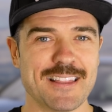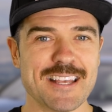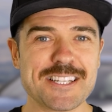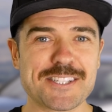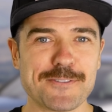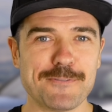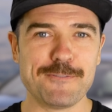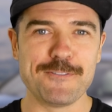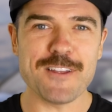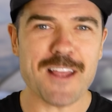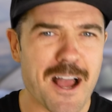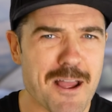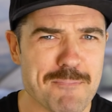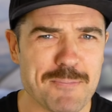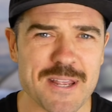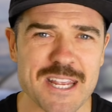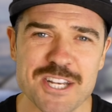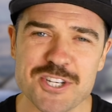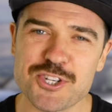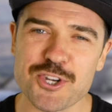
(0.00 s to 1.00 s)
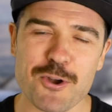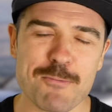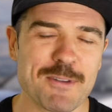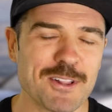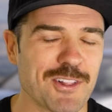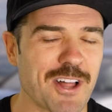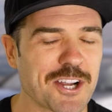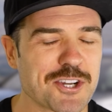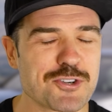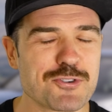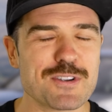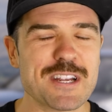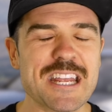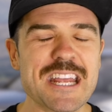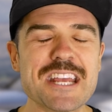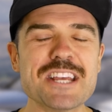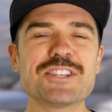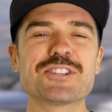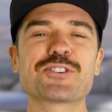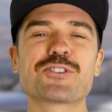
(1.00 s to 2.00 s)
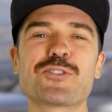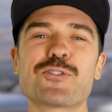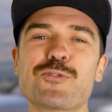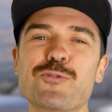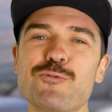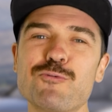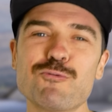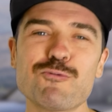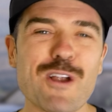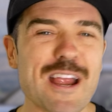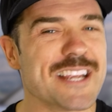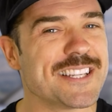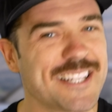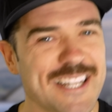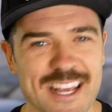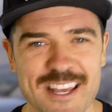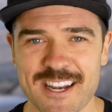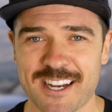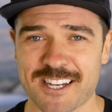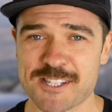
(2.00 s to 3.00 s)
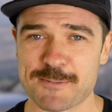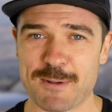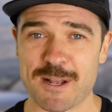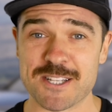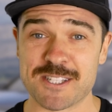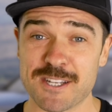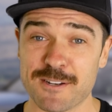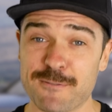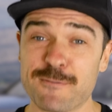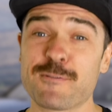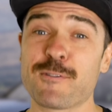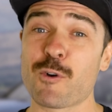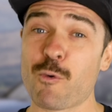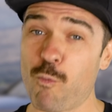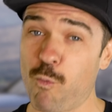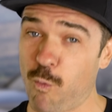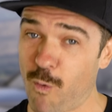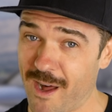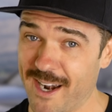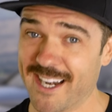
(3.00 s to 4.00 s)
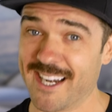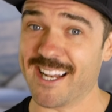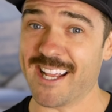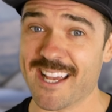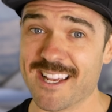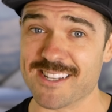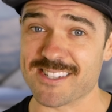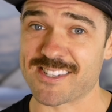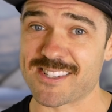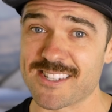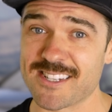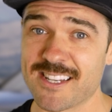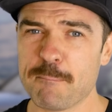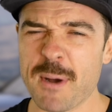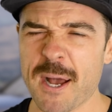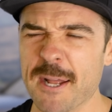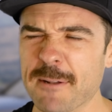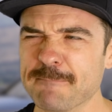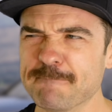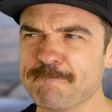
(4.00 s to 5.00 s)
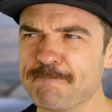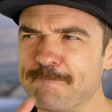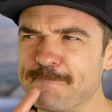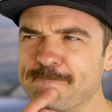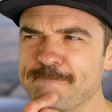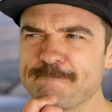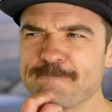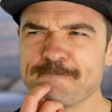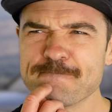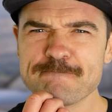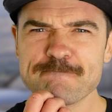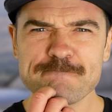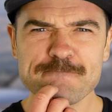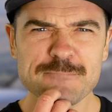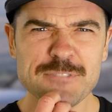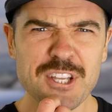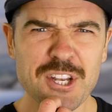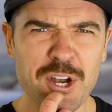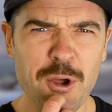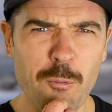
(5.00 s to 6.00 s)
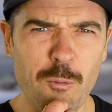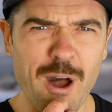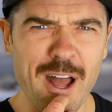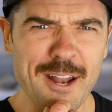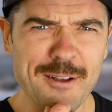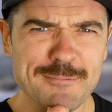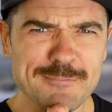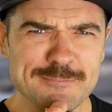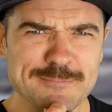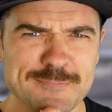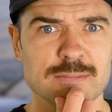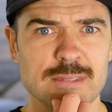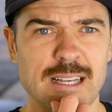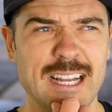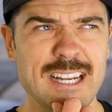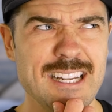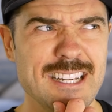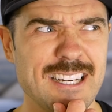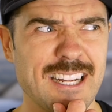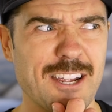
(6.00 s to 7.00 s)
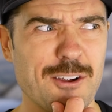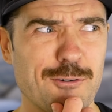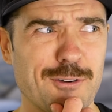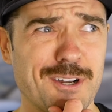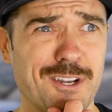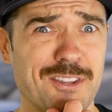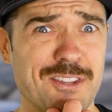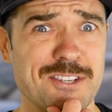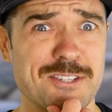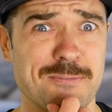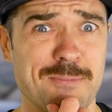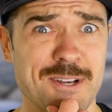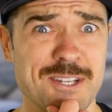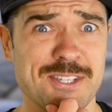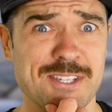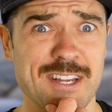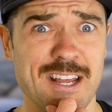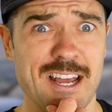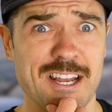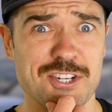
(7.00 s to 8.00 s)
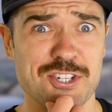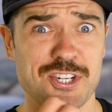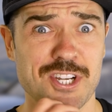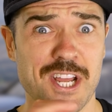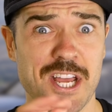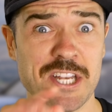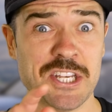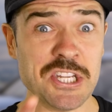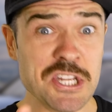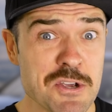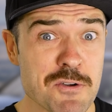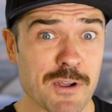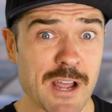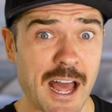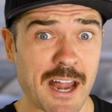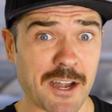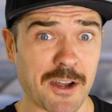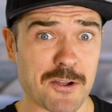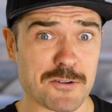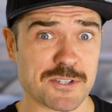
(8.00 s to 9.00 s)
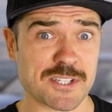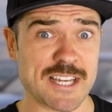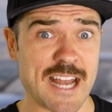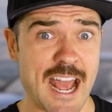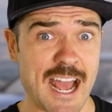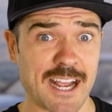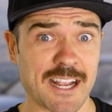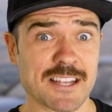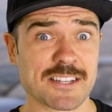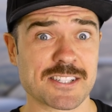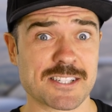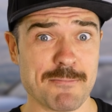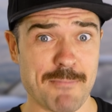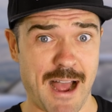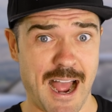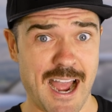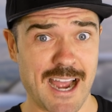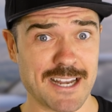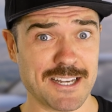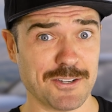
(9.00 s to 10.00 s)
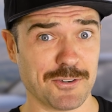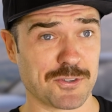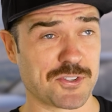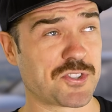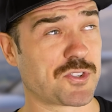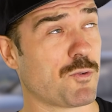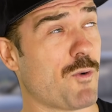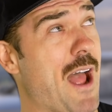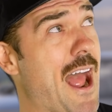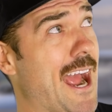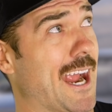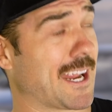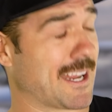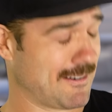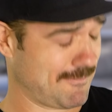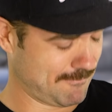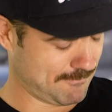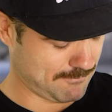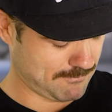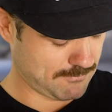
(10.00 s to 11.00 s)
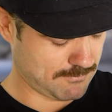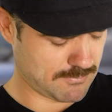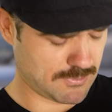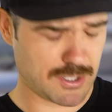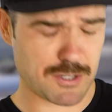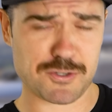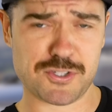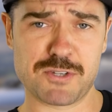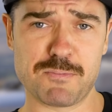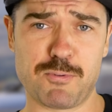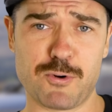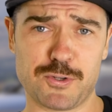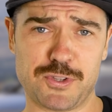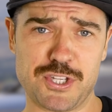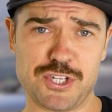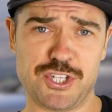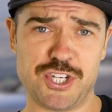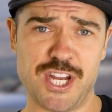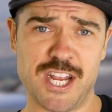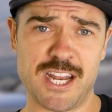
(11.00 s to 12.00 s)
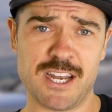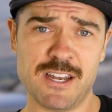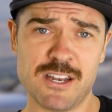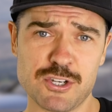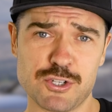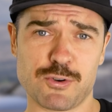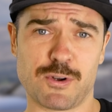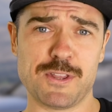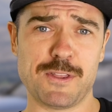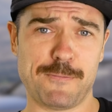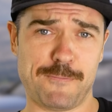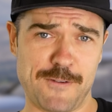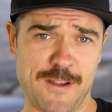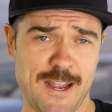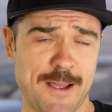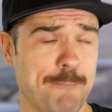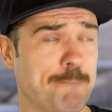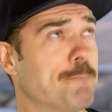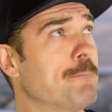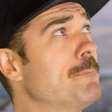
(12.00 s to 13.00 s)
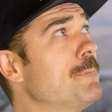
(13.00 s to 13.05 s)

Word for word: This V I P German luxury is crazy inexpensive for what it is. But you know what? I need to get rid of this mustache, and you gotta go snag some Ideal swag. Go support the Chan, join the fam.